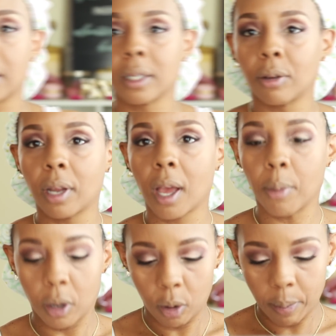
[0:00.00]
So now I'm
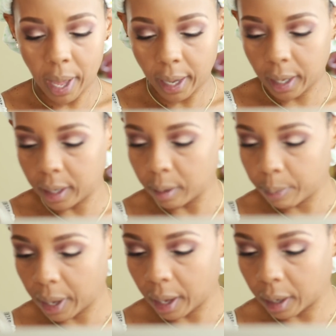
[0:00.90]
going to go back in the
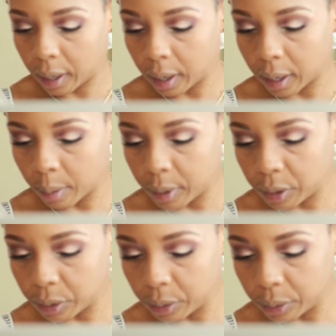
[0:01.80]
palette and I'm going to